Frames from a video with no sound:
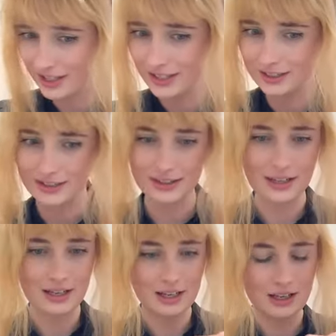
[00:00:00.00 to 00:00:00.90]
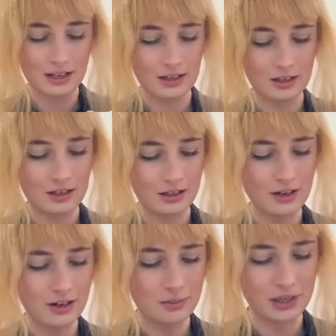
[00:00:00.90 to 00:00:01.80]
was. Good
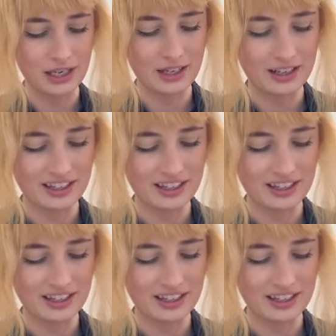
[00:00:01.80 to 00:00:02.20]
on me.